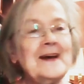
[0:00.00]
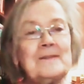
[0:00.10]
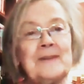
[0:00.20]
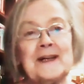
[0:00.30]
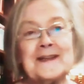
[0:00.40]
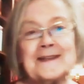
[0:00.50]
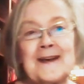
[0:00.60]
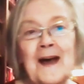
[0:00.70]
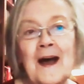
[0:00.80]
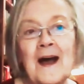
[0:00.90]
But
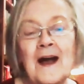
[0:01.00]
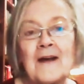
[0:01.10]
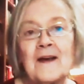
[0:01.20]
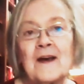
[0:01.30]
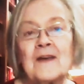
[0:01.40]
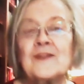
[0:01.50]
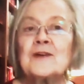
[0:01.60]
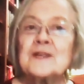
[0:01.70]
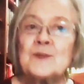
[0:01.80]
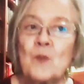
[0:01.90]
there
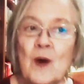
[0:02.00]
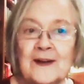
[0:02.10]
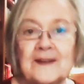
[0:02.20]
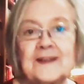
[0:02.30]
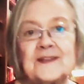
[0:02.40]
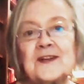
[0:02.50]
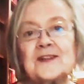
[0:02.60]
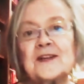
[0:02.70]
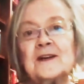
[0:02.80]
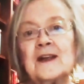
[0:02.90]
is one
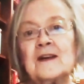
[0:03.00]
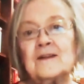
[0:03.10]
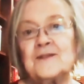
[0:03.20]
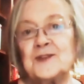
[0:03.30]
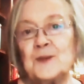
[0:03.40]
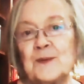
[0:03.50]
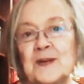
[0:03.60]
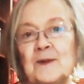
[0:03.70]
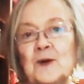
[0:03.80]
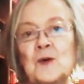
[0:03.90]
decision of the
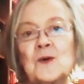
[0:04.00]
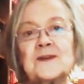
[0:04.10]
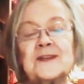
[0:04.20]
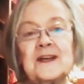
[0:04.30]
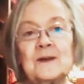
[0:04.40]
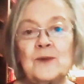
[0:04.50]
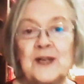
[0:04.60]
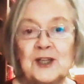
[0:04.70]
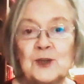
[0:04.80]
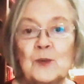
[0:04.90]
Supreme Court in
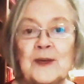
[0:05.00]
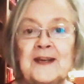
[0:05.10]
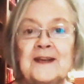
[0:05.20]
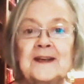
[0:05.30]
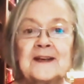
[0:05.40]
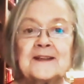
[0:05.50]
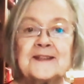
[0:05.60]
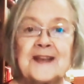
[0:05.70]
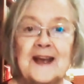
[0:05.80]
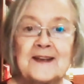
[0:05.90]
which we
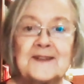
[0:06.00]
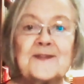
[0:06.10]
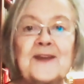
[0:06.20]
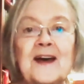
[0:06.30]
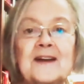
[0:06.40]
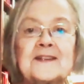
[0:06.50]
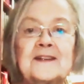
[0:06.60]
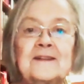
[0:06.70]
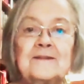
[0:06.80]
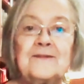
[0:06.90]
said that
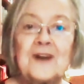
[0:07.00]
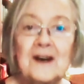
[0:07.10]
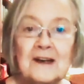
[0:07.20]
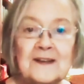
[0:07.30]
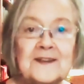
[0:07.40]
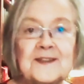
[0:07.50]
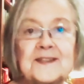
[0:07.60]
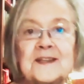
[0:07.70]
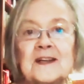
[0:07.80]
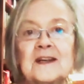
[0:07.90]
violence